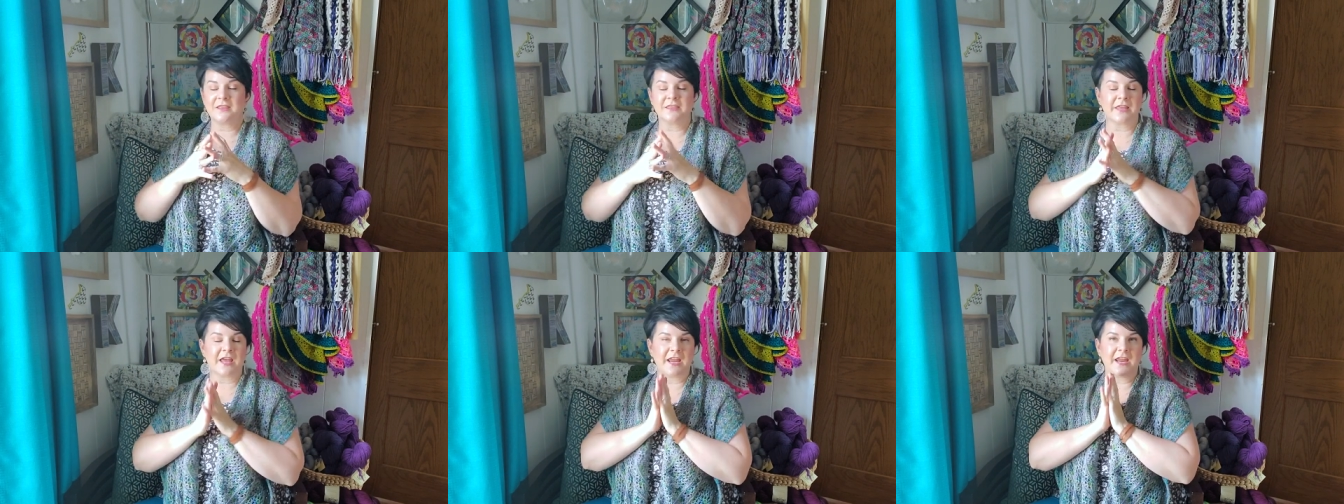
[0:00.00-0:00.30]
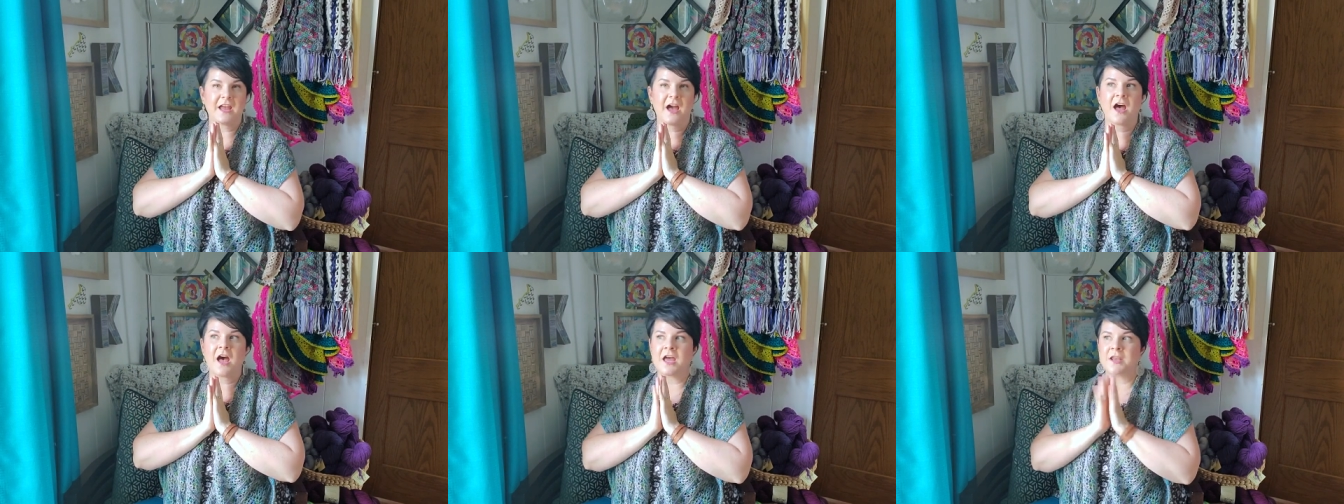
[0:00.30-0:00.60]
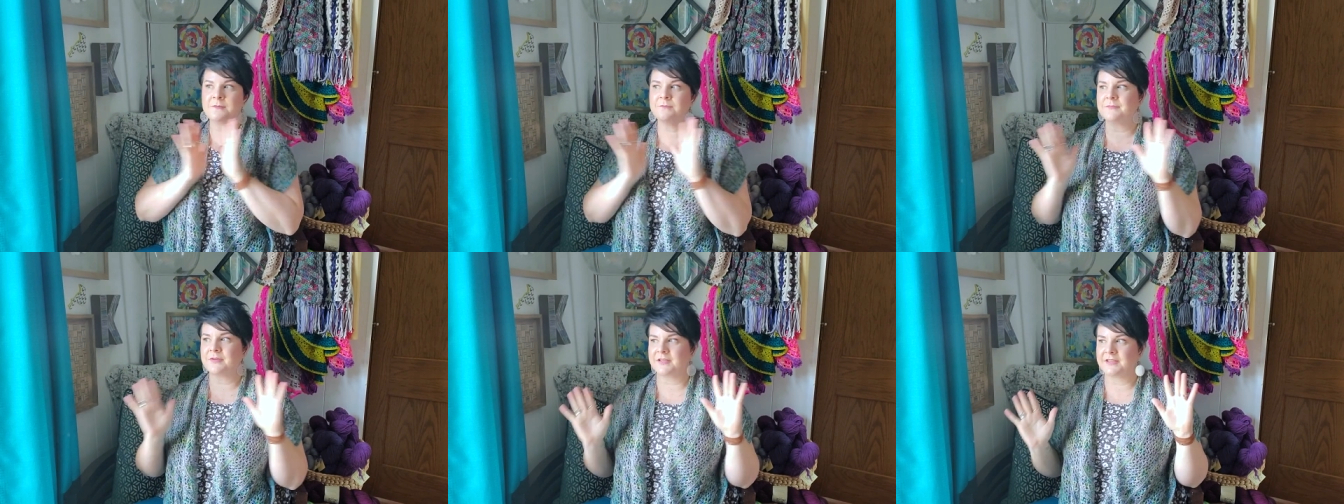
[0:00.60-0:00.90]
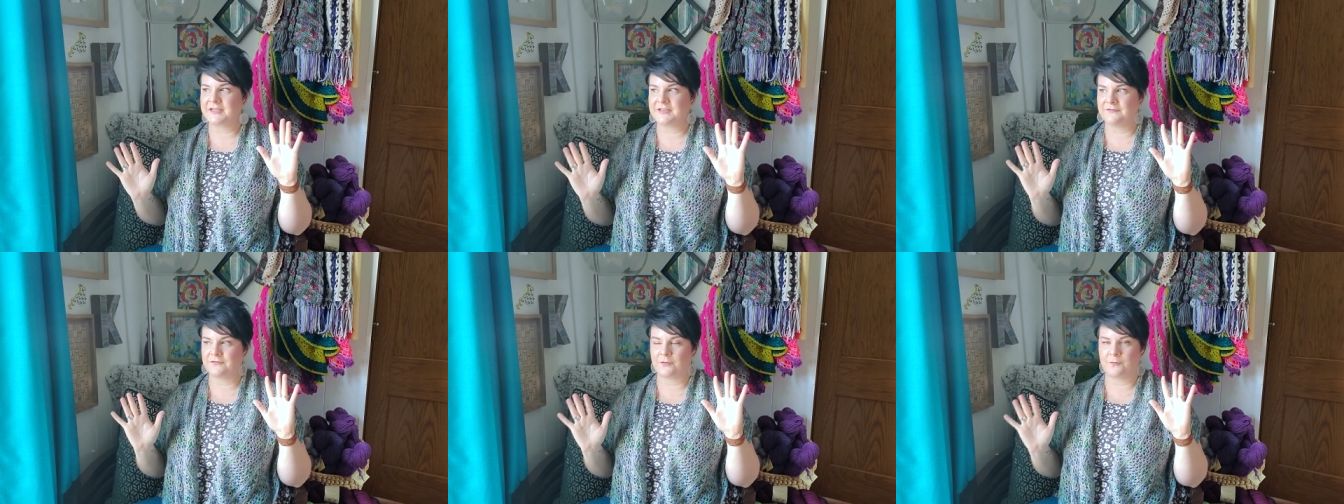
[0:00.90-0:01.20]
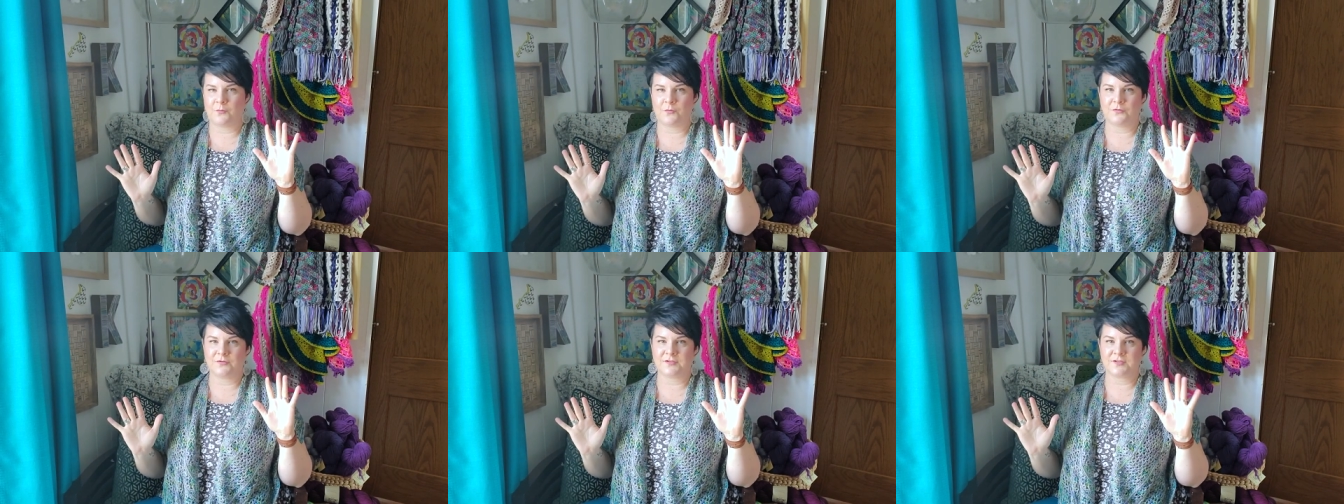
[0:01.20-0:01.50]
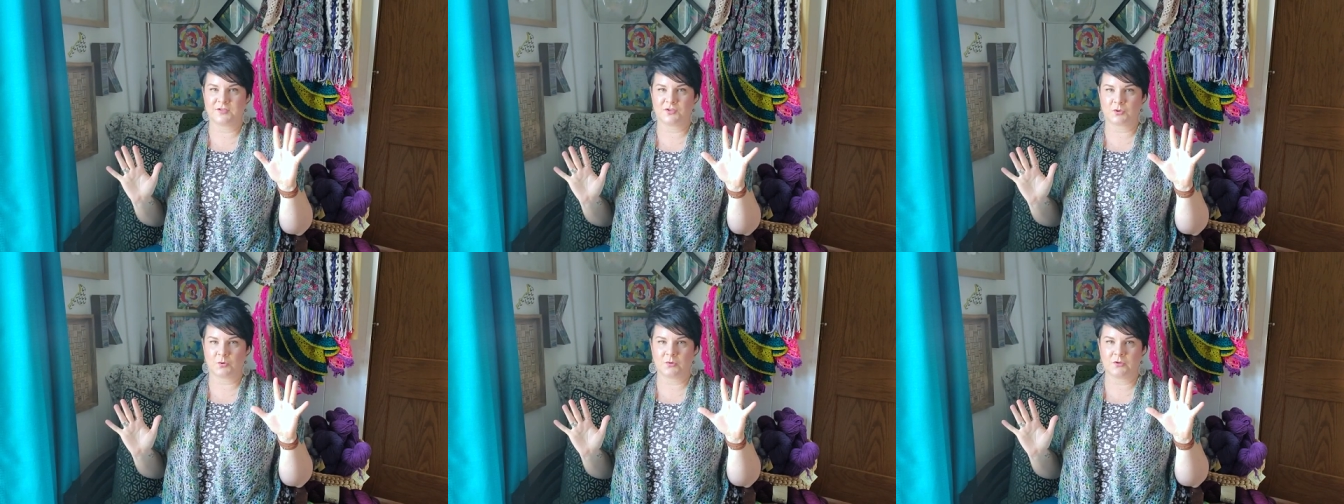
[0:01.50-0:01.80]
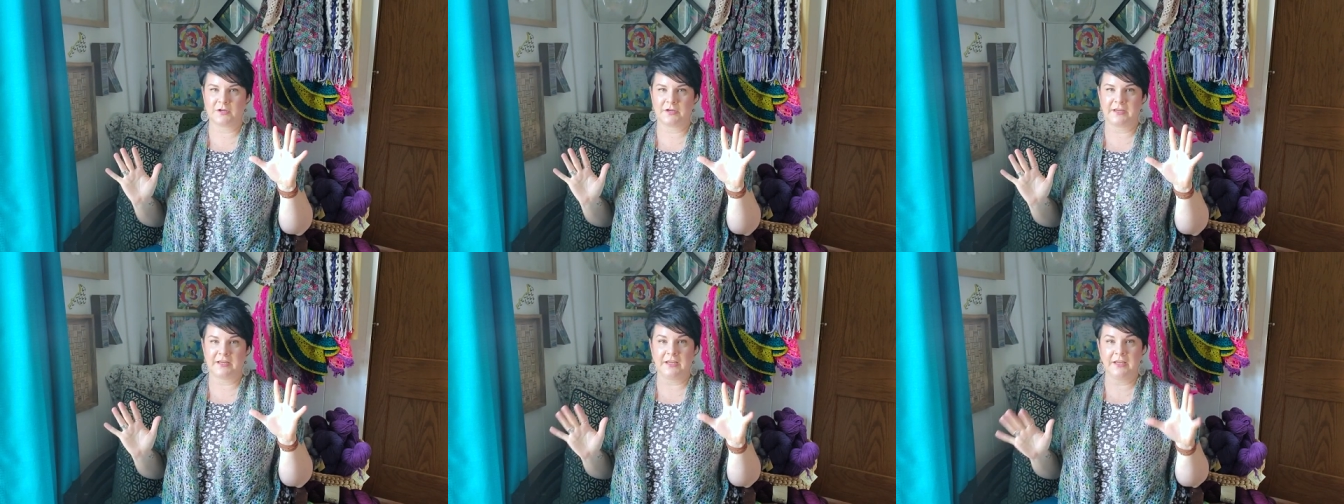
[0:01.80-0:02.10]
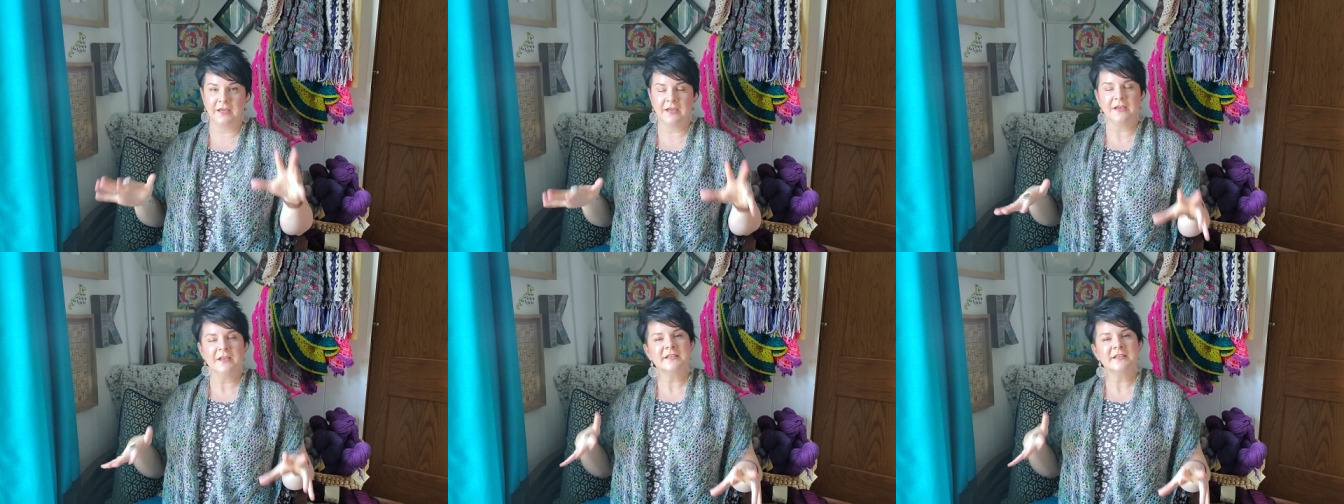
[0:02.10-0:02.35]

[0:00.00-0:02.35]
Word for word: like, unbelievable story.